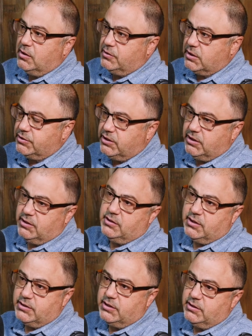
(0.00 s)
that the
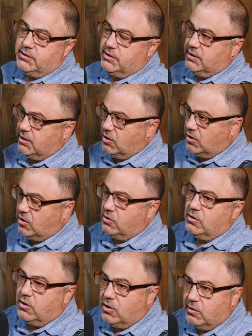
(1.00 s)
that, that
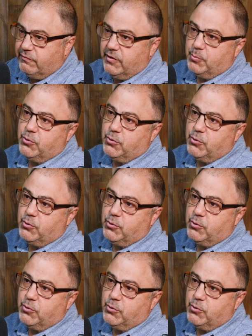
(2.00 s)
all, all of their